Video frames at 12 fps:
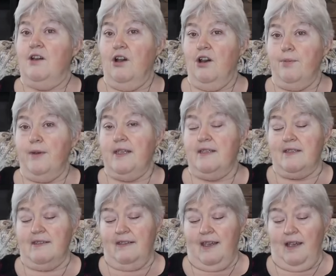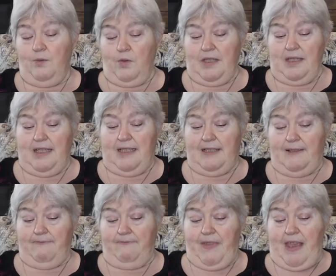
Arby's, and Wendy's.